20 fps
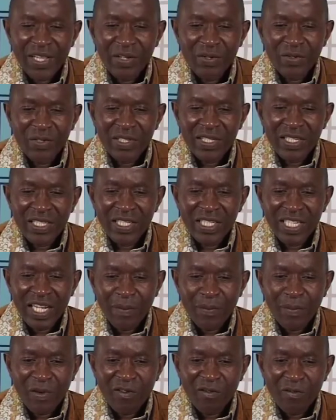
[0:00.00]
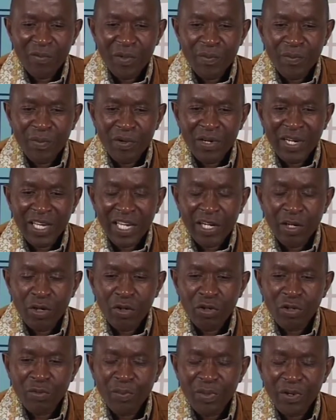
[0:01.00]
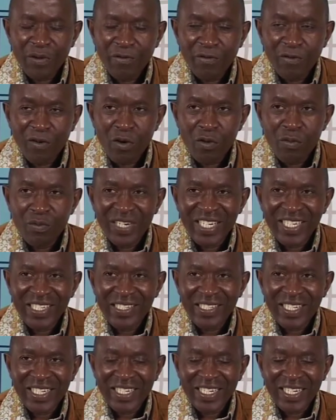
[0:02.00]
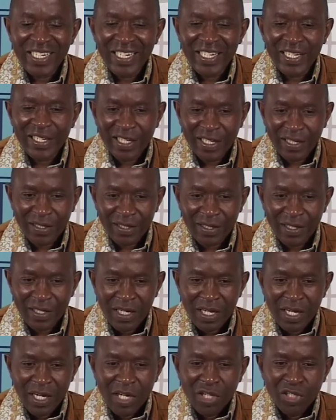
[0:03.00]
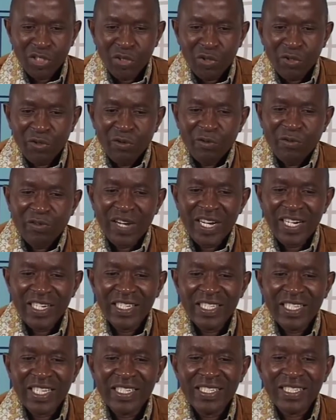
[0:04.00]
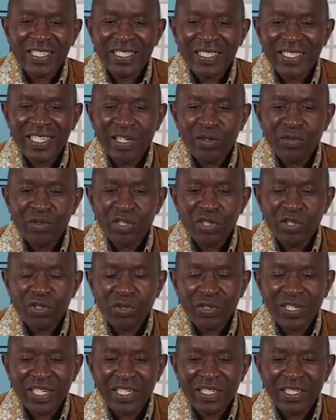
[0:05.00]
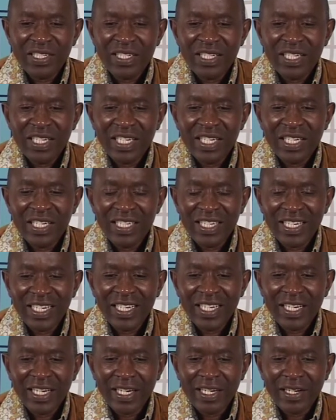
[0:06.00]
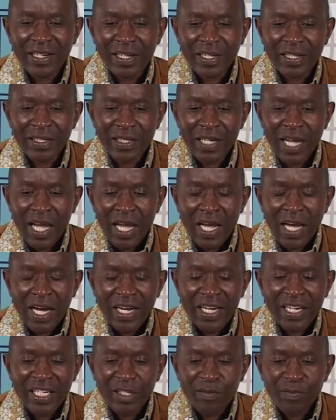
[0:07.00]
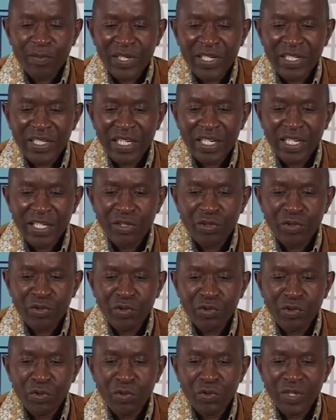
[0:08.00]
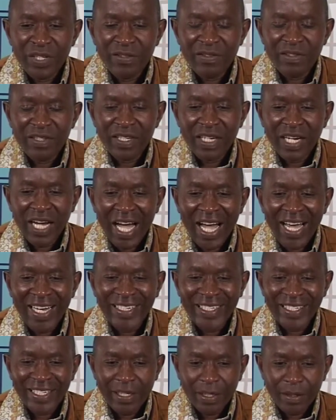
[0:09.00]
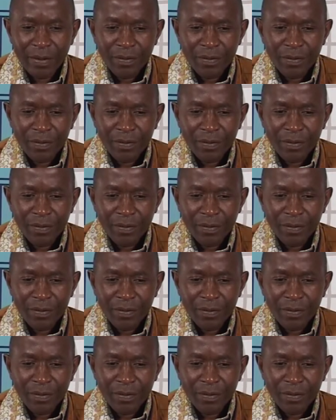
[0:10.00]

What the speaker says: those number of people cannot perform in certain areas. So you find there's skills shortage in key areas, especially to do with IT.